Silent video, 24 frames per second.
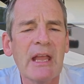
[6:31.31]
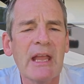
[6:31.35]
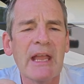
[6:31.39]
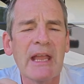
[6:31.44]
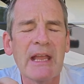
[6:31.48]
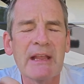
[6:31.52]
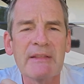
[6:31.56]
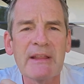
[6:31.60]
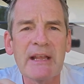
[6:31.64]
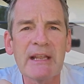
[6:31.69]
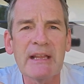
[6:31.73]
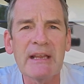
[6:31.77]

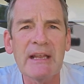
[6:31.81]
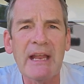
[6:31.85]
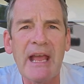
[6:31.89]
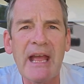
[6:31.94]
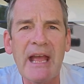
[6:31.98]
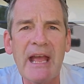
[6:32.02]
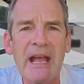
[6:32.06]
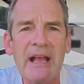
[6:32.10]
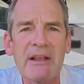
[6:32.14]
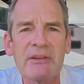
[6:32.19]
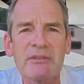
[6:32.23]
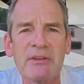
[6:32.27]
And then it
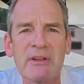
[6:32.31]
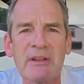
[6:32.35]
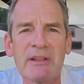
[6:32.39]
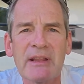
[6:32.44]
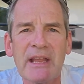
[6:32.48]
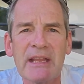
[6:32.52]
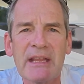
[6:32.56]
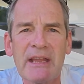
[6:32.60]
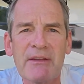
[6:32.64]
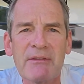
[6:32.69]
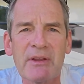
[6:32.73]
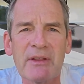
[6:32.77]
has, and
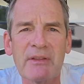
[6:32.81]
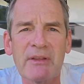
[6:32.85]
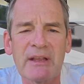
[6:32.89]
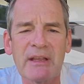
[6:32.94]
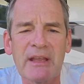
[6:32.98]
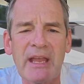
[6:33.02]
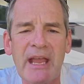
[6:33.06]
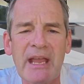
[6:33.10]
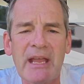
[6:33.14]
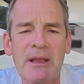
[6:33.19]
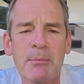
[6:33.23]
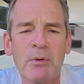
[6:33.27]
they give you the
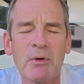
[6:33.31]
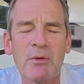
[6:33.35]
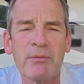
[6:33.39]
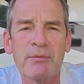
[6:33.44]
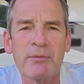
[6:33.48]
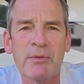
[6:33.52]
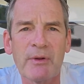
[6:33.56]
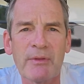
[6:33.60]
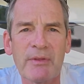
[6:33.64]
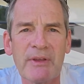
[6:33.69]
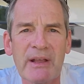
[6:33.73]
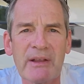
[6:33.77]
cable
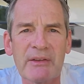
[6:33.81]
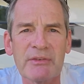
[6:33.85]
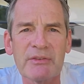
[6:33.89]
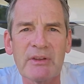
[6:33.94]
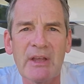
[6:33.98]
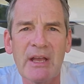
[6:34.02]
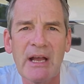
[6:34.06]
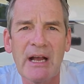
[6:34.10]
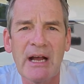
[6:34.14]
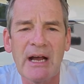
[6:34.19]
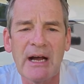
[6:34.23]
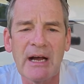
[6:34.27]
for this,
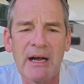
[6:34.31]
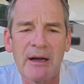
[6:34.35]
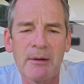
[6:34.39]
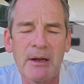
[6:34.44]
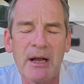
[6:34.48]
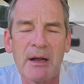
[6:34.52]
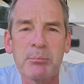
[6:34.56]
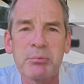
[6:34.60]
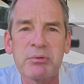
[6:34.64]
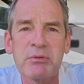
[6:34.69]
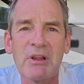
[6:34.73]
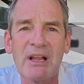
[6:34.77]
uh,
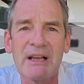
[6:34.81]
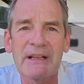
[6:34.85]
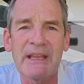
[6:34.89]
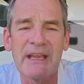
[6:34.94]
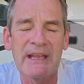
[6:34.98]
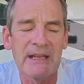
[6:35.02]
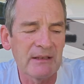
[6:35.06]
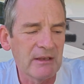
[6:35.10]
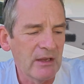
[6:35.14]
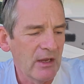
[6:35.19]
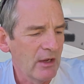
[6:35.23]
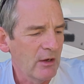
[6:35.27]
a
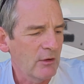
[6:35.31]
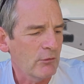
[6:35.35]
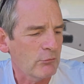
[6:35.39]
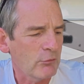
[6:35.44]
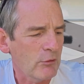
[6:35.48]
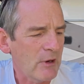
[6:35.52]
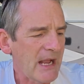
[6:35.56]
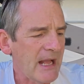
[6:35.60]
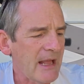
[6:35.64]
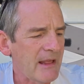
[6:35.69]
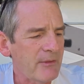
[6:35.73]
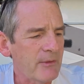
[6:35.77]
plug-in,
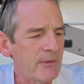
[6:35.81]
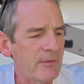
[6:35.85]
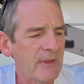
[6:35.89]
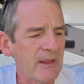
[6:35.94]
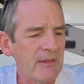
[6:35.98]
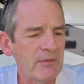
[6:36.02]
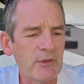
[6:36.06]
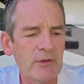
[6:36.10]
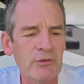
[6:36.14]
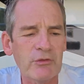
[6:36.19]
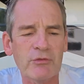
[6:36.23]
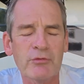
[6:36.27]
rather
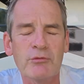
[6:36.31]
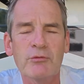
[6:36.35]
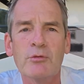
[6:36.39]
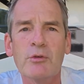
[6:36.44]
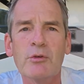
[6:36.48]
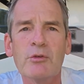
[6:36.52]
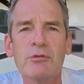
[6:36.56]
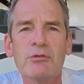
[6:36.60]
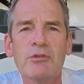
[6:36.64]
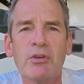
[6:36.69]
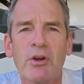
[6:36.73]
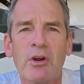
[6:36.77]
than the
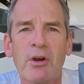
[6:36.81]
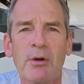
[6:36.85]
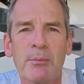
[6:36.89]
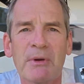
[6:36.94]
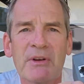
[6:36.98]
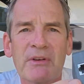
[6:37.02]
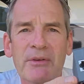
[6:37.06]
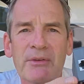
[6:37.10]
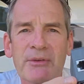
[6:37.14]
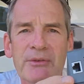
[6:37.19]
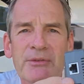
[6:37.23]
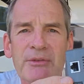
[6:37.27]
screw
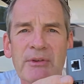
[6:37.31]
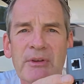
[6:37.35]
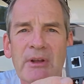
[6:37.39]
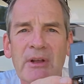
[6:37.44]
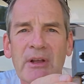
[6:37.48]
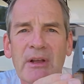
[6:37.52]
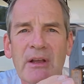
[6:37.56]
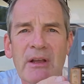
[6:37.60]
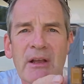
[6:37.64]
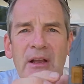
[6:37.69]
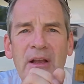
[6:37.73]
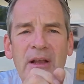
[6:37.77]
terminals
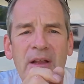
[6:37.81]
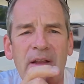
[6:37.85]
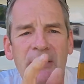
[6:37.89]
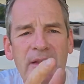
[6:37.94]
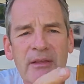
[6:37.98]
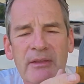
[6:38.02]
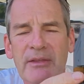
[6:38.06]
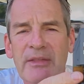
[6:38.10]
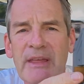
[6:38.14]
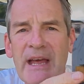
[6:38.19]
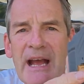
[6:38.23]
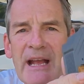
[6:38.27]

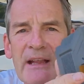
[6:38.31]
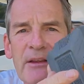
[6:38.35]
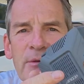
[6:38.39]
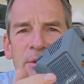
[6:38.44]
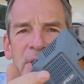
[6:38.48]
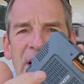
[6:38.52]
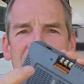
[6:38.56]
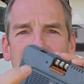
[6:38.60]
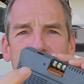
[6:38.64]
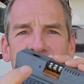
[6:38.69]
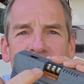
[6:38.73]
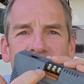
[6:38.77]
that you
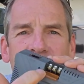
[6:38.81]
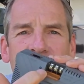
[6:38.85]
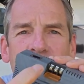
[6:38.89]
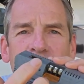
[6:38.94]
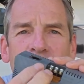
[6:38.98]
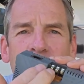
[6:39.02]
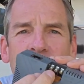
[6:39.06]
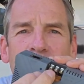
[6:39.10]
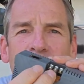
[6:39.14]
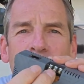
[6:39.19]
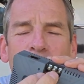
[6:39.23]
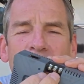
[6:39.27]
would have to
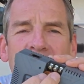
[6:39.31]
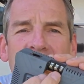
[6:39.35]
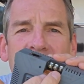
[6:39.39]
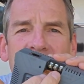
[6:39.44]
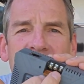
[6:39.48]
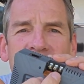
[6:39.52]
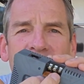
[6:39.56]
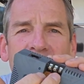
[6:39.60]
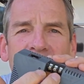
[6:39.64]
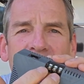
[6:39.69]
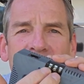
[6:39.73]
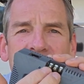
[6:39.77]
screw the
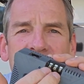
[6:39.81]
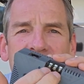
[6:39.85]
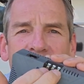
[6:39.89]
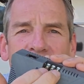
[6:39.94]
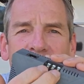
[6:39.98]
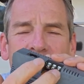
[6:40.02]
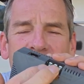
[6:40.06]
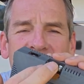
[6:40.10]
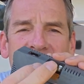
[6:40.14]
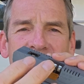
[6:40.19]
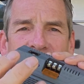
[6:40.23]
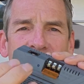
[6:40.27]
wires
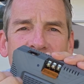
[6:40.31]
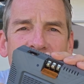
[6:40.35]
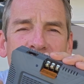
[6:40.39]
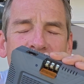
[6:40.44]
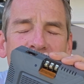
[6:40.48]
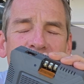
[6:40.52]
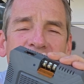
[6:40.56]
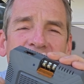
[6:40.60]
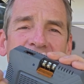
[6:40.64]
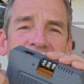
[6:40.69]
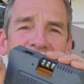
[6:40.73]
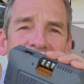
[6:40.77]
onto. And if you're
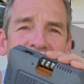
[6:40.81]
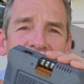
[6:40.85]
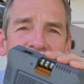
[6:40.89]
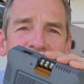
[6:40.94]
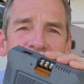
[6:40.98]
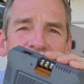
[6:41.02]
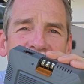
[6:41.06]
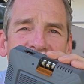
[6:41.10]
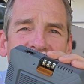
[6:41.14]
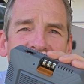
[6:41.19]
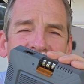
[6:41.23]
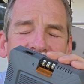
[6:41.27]
using a
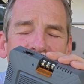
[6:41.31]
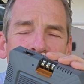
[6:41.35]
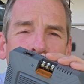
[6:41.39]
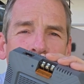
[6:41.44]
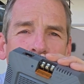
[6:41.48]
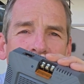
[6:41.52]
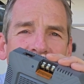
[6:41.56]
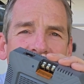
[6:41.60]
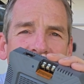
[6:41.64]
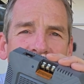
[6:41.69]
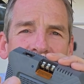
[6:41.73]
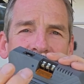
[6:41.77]
larger gauge
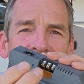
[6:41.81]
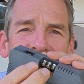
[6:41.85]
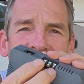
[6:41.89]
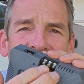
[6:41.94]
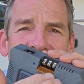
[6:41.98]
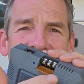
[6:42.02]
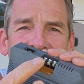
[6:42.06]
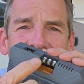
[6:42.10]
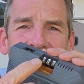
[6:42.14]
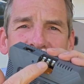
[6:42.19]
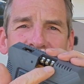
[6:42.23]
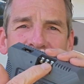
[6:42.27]
wire,
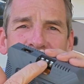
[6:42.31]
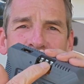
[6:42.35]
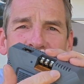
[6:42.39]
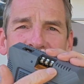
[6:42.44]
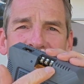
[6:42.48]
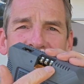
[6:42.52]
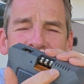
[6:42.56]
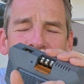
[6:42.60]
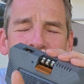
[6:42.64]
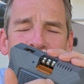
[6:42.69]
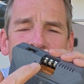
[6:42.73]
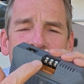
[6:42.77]
that could
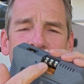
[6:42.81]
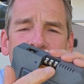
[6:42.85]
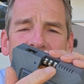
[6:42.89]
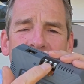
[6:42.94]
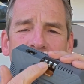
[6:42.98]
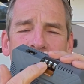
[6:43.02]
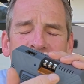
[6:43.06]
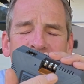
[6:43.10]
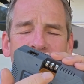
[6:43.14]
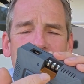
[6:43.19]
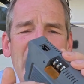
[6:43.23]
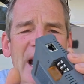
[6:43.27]
be
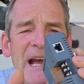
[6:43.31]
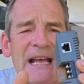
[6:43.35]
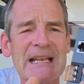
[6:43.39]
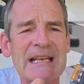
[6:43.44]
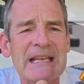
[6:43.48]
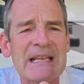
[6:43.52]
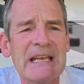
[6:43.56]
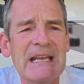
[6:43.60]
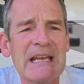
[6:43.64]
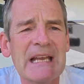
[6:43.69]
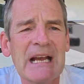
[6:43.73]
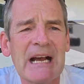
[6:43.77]
problematic.
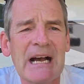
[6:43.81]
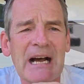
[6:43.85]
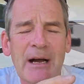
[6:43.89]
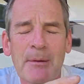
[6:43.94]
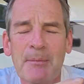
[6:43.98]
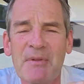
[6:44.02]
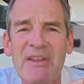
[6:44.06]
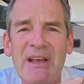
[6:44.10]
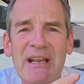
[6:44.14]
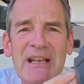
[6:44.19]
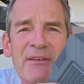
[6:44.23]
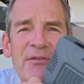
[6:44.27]
Um,
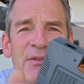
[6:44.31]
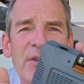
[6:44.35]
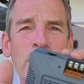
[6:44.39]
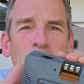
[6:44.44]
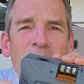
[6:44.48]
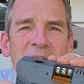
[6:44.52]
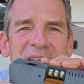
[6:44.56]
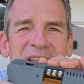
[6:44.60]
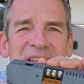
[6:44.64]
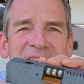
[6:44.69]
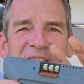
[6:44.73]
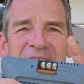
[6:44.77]
and then if you
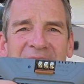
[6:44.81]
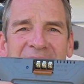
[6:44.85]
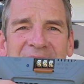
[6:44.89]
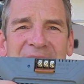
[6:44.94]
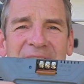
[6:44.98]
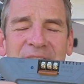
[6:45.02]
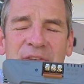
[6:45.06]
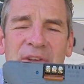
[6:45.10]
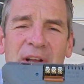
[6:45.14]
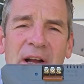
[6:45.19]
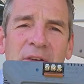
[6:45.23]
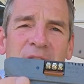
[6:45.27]
want to take
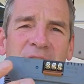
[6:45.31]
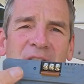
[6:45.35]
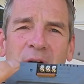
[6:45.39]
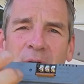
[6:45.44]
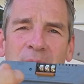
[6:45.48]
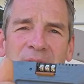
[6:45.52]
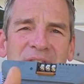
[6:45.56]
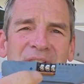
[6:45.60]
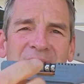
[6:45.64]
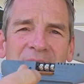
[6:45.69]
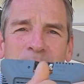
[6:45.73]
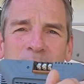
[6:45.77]
this out, you
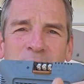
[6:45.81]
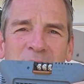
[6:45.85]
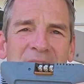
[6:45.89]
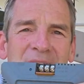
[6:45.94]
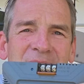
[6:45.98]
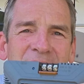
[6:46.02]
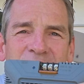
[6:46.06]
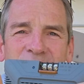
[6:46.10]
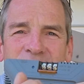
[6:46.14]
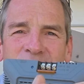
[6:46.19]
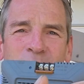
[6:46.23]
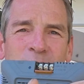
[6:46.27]
always got to
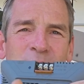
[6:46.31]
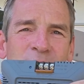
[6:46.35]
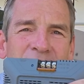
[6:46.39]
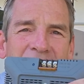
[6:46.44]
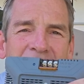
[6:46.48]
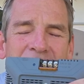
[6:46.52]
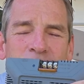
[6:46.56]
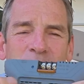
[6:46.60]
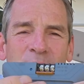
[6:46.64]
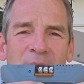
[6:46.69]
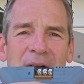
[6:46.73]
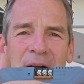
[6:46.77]
break the
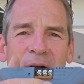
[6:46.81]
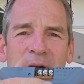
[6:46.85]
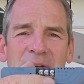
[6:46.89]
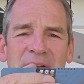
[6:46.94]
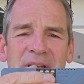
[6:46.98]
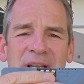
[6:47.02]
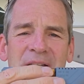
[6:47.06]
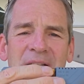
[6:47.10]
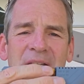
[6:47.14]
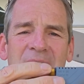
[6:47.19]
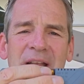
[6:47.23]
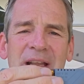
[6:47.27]
screwdriver out
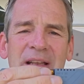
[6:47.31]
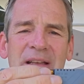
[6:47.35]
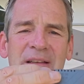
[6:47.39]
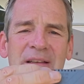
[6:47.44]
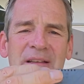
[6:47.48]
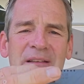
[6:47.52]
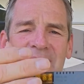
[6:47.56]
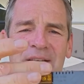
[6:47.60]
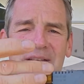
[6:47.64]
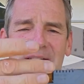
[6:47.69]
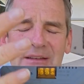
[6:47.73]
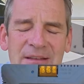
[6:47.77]
and,
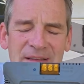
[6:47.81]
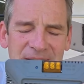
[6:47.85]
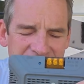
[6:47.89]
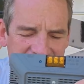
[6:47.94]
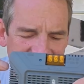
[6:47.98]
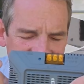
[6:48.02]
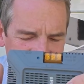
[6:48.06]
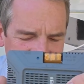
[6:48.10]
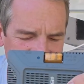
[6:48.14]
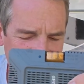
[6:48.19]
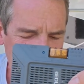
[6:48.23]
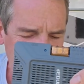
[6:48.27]
and
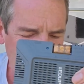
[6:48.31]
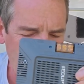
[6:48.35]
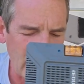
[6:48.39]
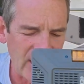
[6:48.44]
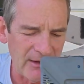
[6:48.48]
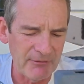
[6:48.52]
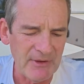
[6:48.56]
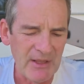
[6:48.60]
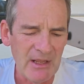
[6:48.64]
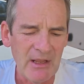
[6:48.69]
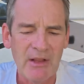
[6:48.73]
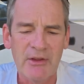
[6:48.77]
take that
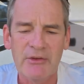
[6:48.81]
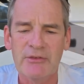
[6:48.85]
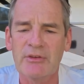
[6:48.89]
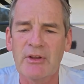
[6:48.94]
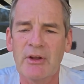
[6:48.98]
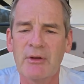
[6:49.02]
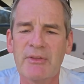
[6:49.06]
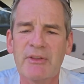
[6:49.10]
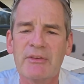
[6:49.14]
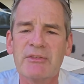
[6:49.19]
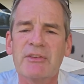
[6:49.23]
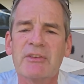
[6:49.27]
off.
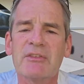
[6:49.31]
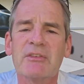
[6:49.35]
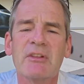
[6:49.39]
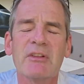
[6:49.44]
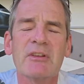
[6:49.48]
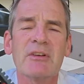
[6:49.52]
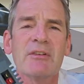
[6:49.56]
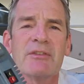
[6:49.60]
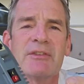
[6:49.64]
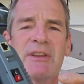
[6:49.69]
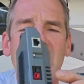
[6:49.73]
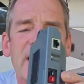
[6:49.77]
So this is a
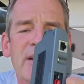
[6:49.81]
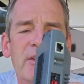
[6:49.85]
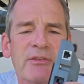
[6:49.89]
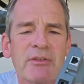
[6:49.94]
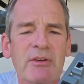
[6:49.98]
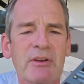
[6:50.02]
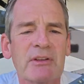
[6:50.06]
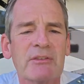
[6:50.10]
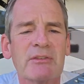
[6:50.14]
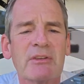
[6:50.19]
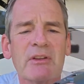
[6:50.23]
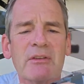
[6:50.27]
little
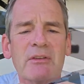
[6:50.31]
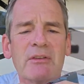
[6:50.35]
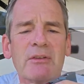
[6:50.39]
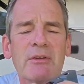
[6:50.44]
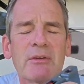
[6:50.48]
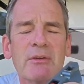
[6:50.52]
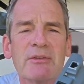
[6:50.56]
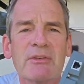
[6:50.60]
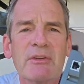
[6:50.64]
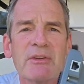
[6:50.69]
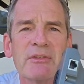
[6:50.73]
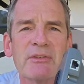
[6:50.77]
nicer as it
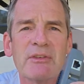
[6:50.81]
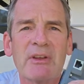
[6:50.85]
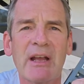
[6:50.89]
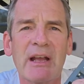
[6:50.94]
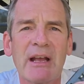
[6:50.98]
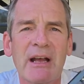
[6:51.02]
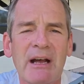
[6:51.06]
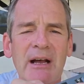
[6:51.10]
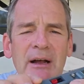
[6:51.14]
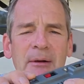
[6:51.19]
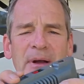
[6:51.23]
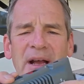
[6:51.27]
uses,
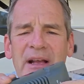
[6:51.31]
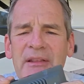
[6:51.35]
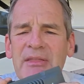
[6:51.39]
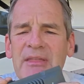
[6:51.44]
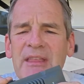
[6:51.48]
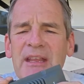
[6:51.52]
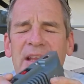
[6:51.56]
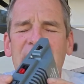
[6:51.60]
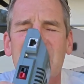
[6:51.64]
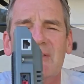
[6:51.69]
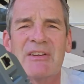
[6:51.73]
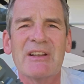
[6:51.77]
uh, I
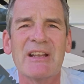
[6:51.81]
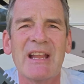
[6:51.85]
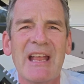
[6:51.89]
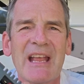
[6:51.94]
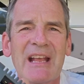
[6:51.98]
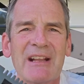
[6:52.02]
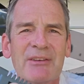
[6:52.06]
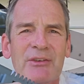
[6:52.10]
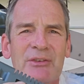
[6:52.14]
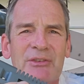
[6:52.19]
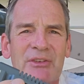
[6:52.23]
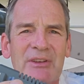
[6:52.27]
think it's an
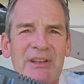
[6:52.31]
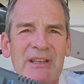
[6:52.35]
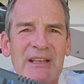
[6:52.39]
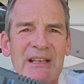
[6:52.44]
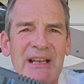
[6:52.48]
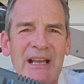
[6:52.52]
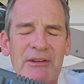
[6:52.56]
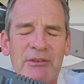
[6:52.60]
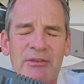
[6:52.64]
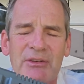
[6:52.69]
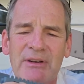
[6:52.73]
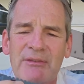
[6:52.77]
Anderson
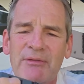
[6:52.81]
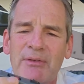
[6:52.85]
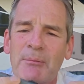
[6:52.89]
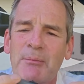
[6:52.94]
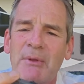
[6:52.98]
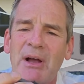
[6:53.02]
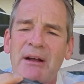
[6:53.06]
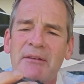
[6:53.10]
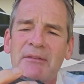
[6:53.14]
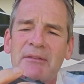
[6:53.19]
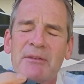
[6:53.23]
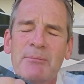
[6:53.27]
connection if I'm
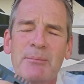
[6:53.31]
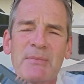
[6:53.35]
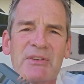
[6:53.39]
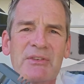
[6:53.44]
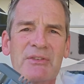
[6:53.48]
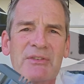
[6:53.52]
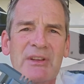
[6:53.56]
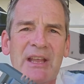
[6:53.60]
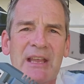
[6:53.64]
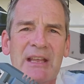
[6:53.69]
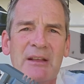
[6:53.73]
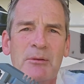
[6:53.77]
not
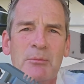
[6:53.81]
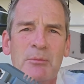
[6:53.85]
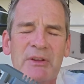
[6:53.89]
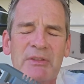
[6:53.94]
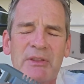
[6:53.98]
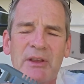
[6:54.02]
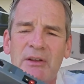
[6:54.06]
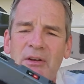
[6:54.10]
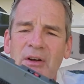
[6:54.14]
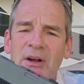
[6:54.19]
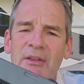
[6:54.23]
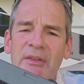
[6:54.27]
mistaken what
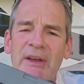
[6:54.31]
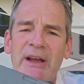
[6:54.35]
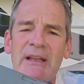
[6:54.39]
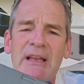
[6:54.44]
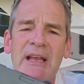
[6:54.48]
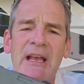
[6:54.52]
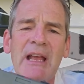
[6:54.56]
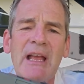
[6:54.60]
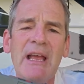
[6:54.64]
they call that.